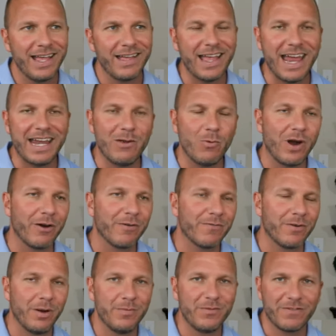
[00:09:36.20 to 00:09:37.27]
anywhere
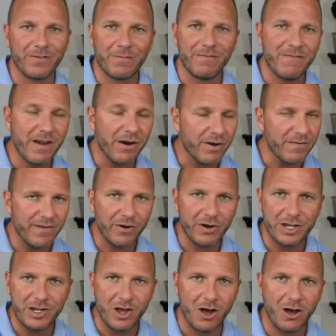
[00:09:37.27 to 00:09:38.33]
from very, very
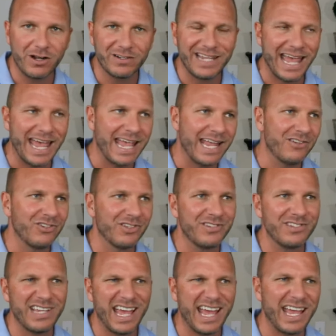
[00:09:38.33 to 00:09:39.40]
young to age, let's
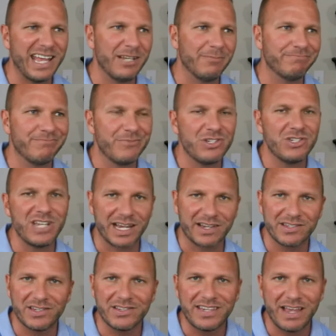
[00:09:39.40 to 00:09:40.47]
say 6,
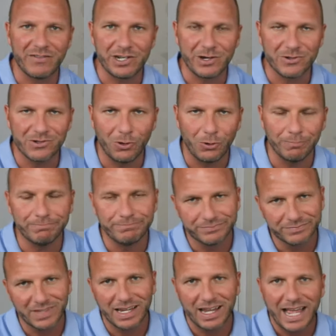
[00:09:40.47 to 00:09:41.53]
7 years old,
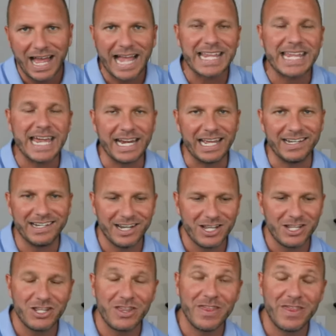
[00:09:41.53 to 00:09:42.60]
I get it.
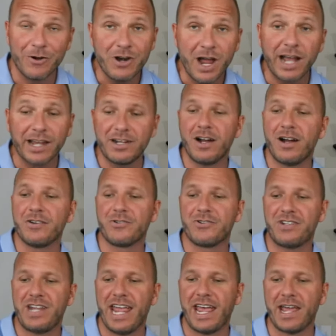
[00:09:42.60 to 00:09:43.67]
They're not going to
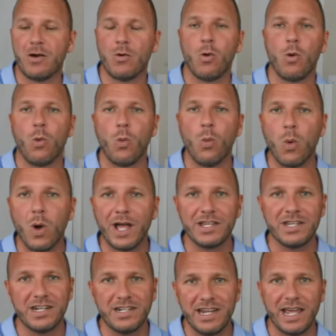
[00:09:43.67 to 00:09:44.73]
understand what
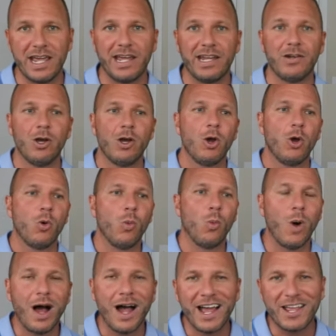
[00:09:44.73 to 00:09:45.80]
you did,
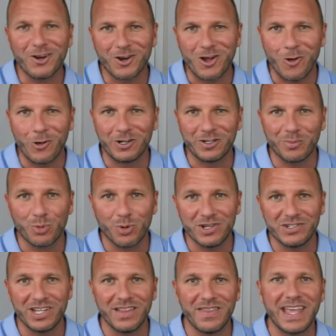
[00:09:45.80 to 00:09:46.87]
why you're going to
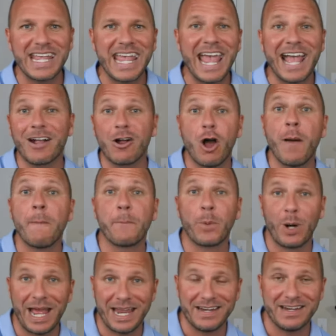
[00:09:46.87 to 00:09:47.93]
prison. They can't
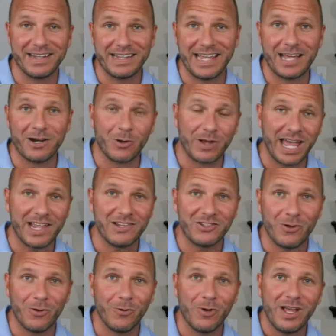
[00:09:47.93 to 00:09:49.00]
comprehend it yet, okay?
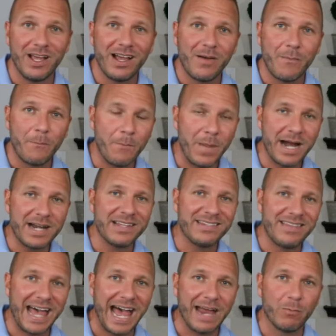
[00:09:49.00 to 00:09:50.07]
So minus
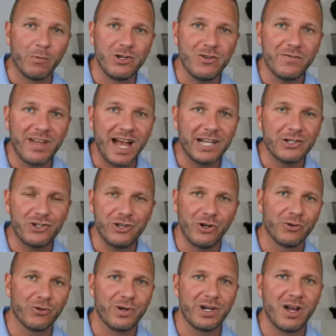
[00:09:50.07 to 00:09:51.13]
that, when you've got
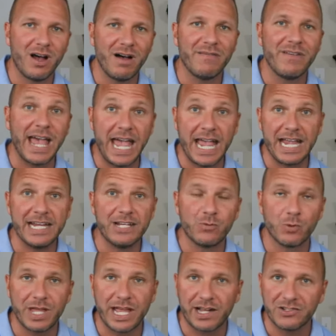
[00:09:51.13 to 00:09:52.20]
children of age
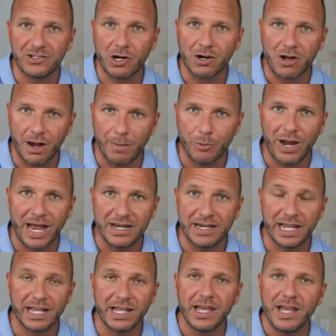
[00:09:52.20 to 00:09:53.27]
where they can start
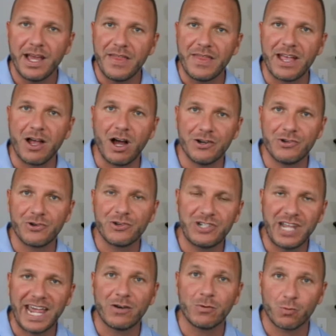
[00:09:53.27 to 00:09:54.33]
comprehending, they
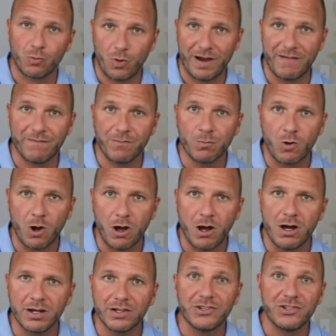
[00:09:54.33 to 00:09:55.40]
understand right from
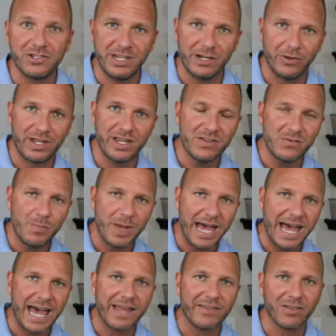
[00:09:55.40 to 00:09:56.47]
wrong, stealing is
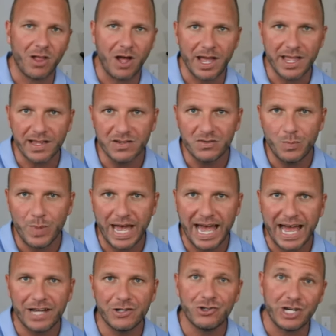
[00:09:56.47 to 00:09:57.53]
bad, lying is
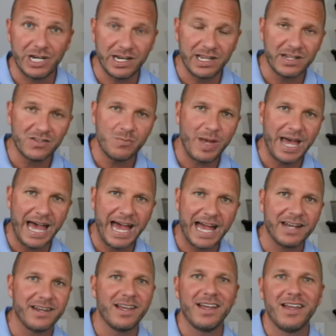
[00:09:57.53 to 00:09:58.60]
bad, cheating is
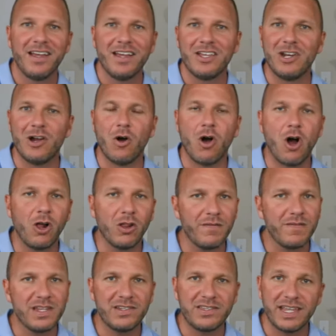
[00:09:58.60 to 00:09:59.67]
bad, you know, all of
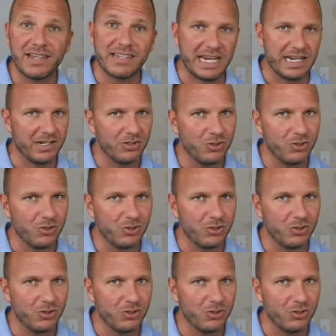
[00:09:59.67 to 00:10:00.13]
these things. Eating too